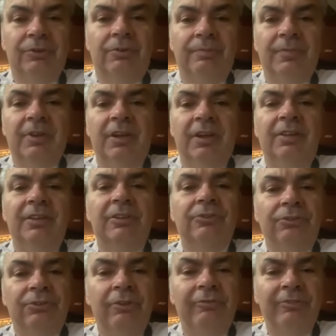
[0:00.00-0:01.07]
it is
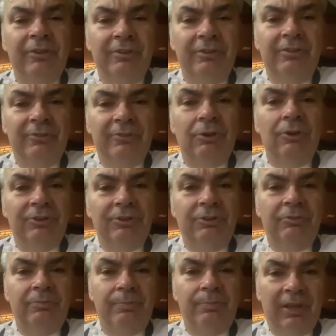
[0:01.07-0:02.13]
a tough, difficult
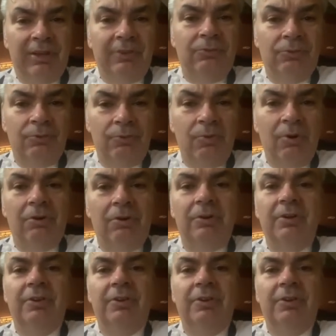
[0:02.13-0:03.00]
place to work.